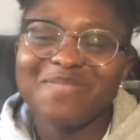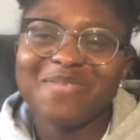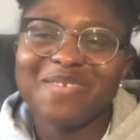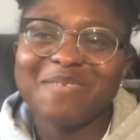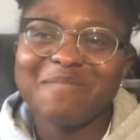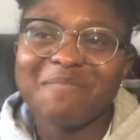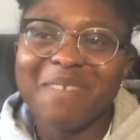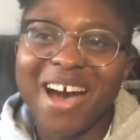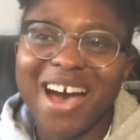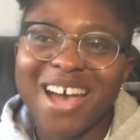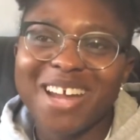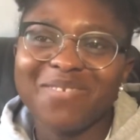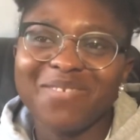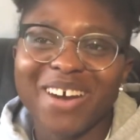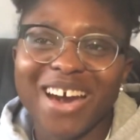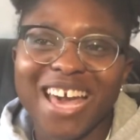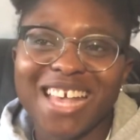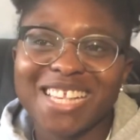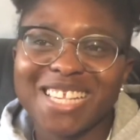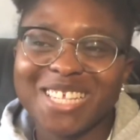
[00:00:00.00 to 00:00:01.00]
my
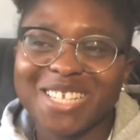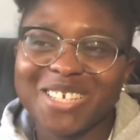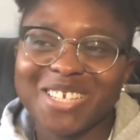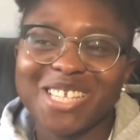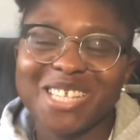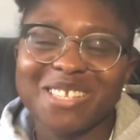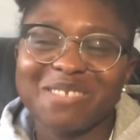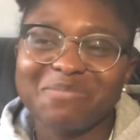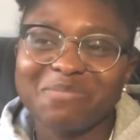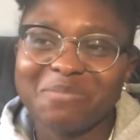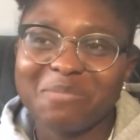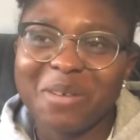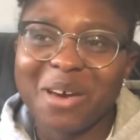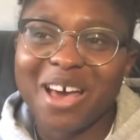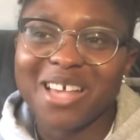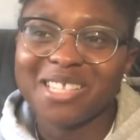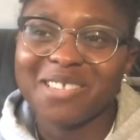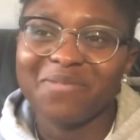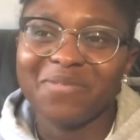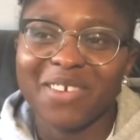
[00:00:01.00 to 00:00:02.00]
advice is just
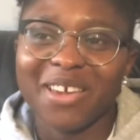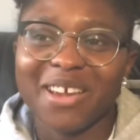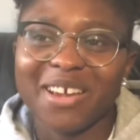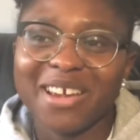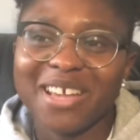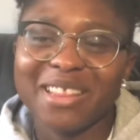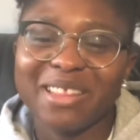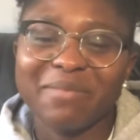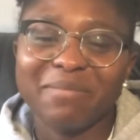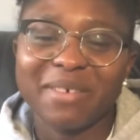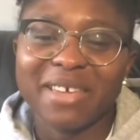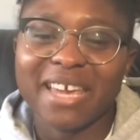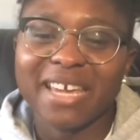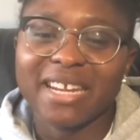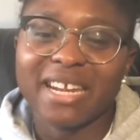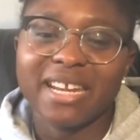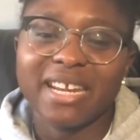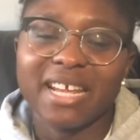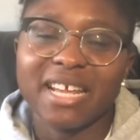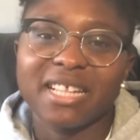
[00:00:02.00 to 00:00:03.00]
persevere. In the
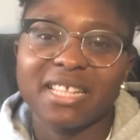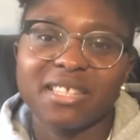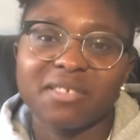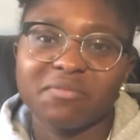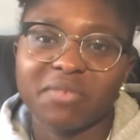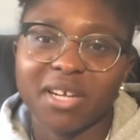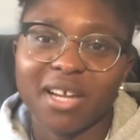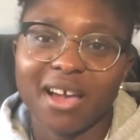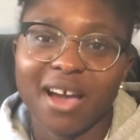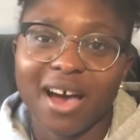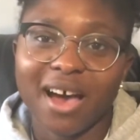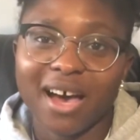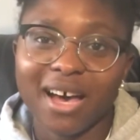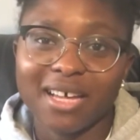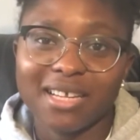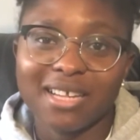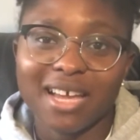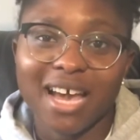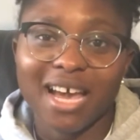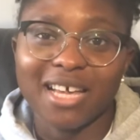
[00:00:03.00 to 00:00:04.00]
beginning, it's really hard
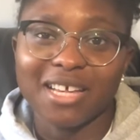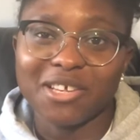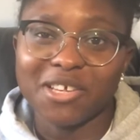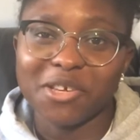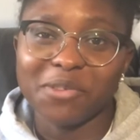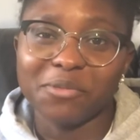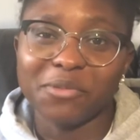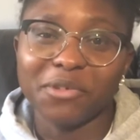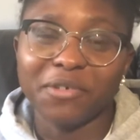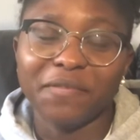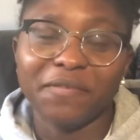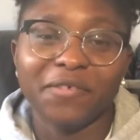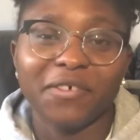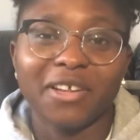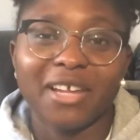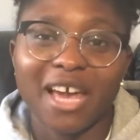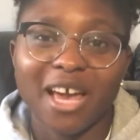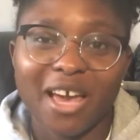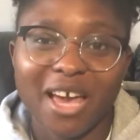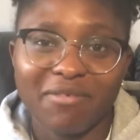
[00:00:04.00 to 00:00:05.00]
and you will feel
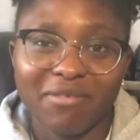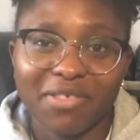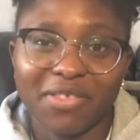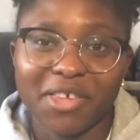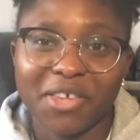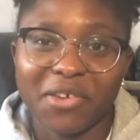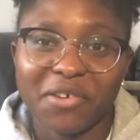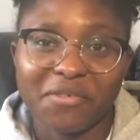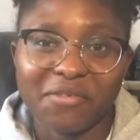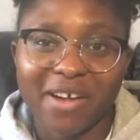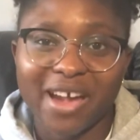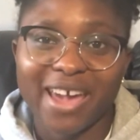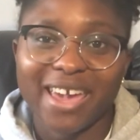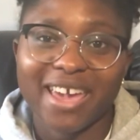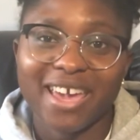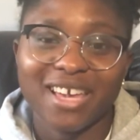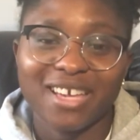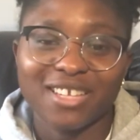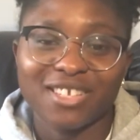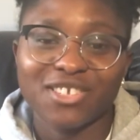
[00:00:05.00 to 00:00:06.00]
like everything you write
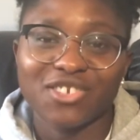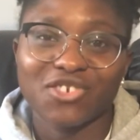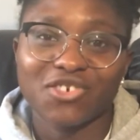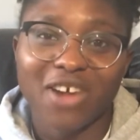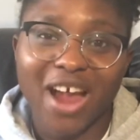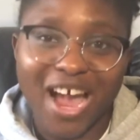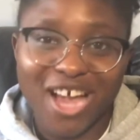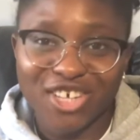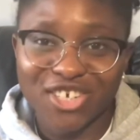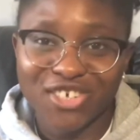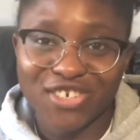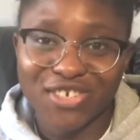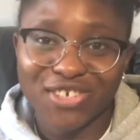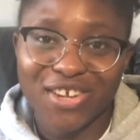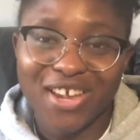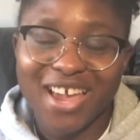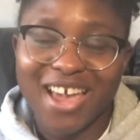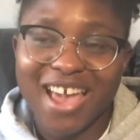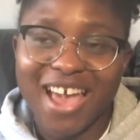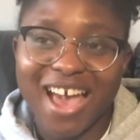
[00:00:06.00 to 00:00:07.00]
is trash
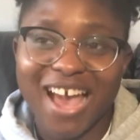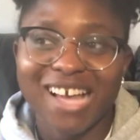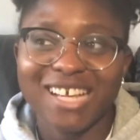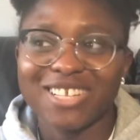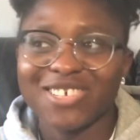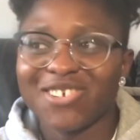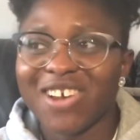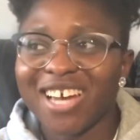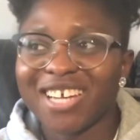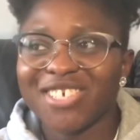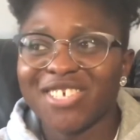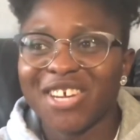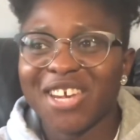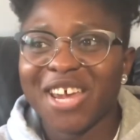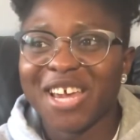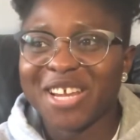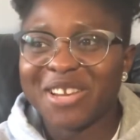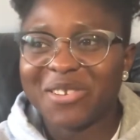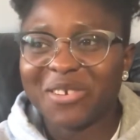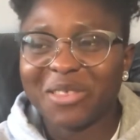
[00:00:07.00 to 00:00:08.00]
and trashy
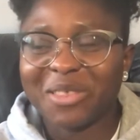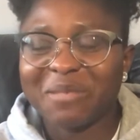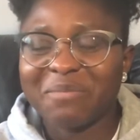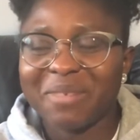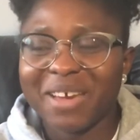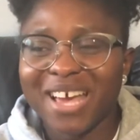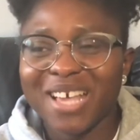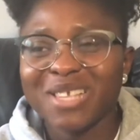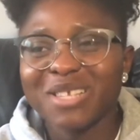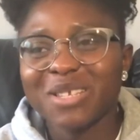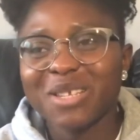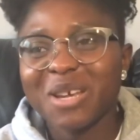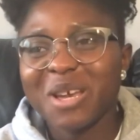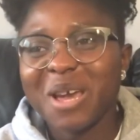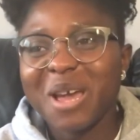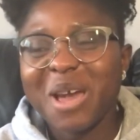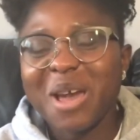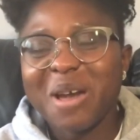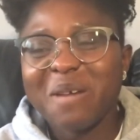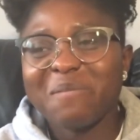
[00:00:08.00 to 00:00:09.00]
and not the best.
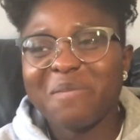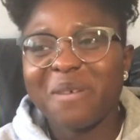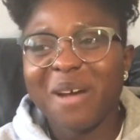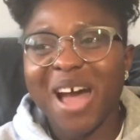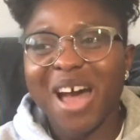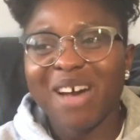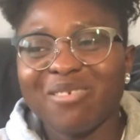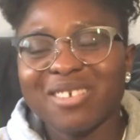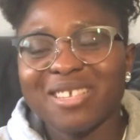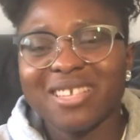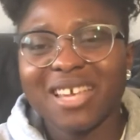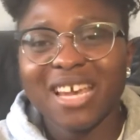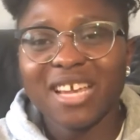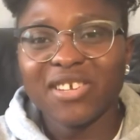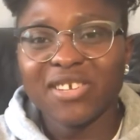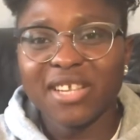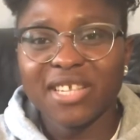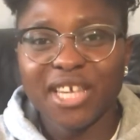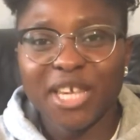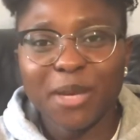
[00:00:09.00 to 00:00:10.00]
But I say
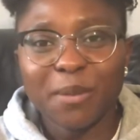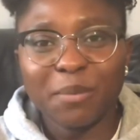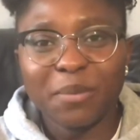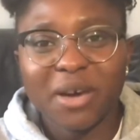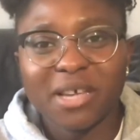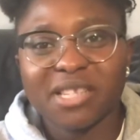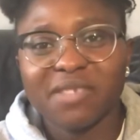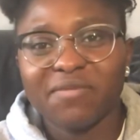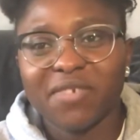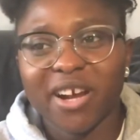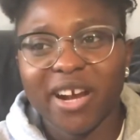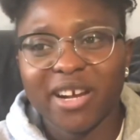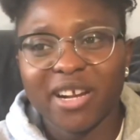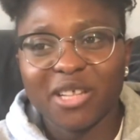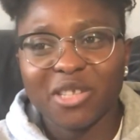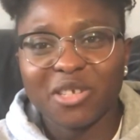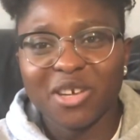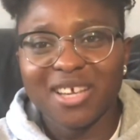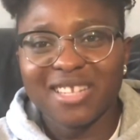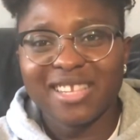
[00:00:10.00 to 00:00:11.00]
just keep persevering. It
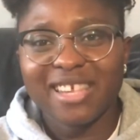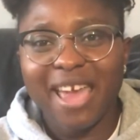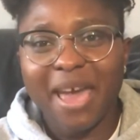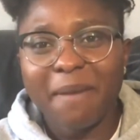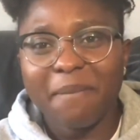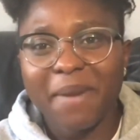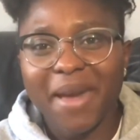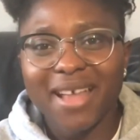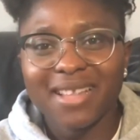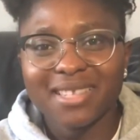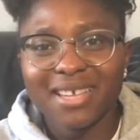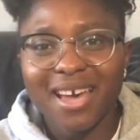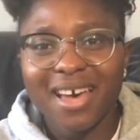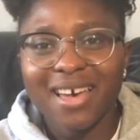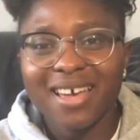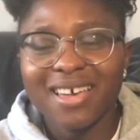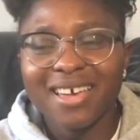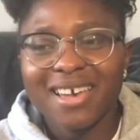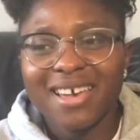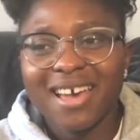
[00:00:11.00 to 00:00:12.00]
does get better.
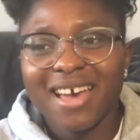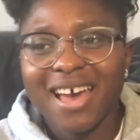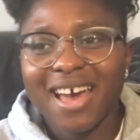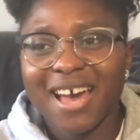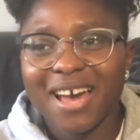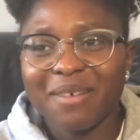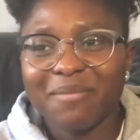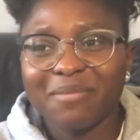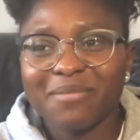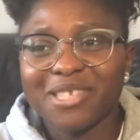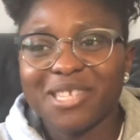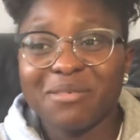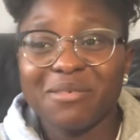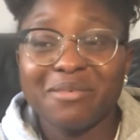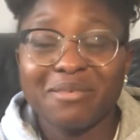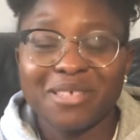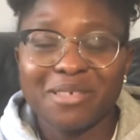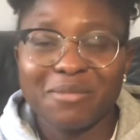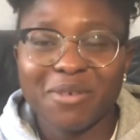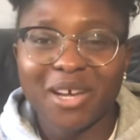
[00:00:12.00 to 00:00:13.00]

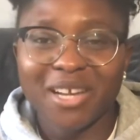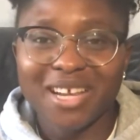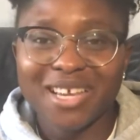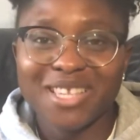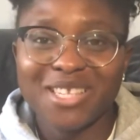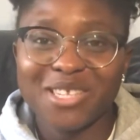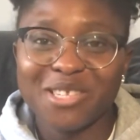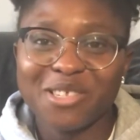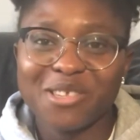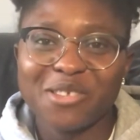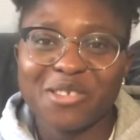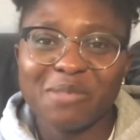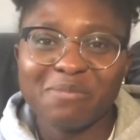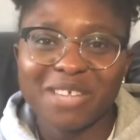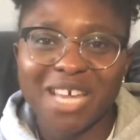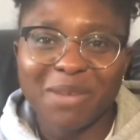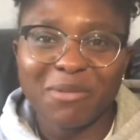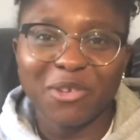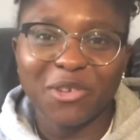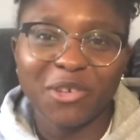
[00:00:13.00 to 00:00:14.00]
To be honest,
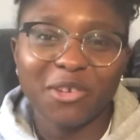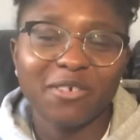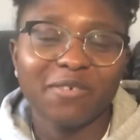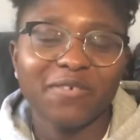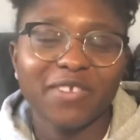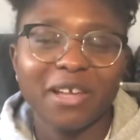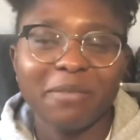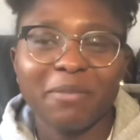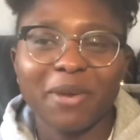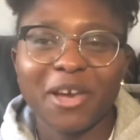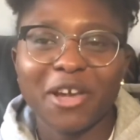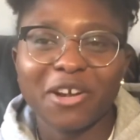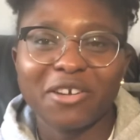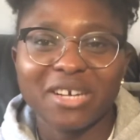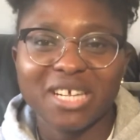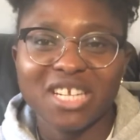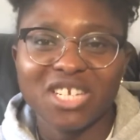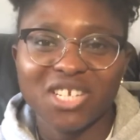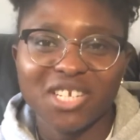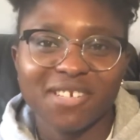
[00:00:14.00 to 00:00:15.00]
sometimes you do feel a bit
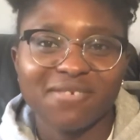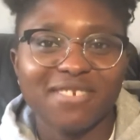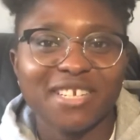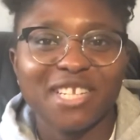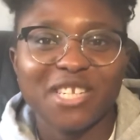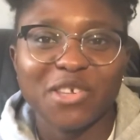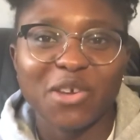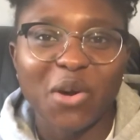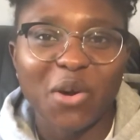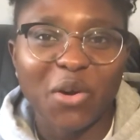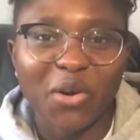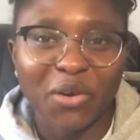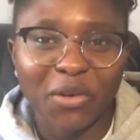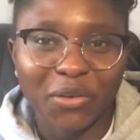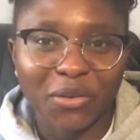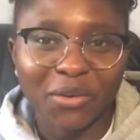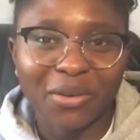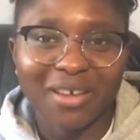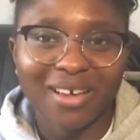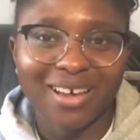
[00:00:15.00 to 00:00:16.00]
cringy reading your
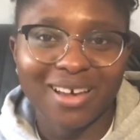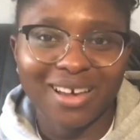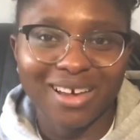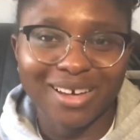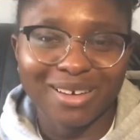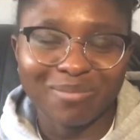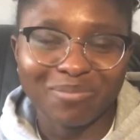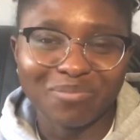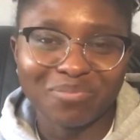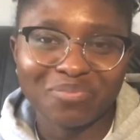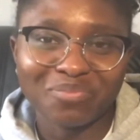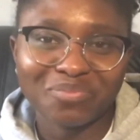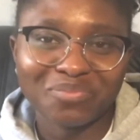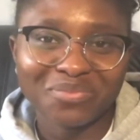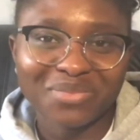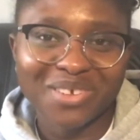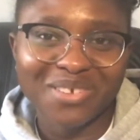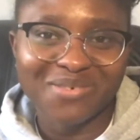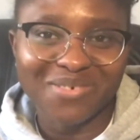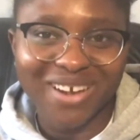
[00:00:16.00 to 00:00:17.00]
own
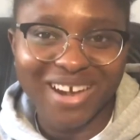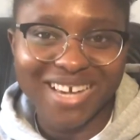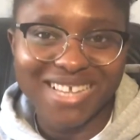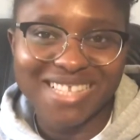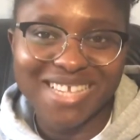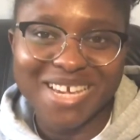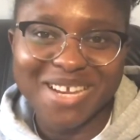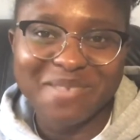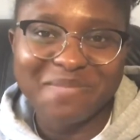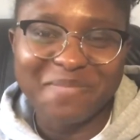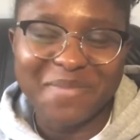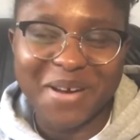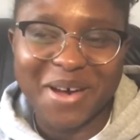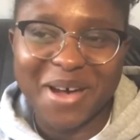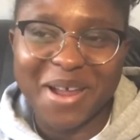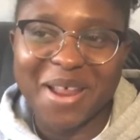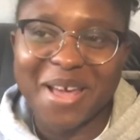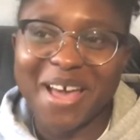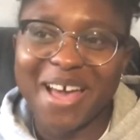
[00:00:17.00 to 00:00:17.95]
writing, but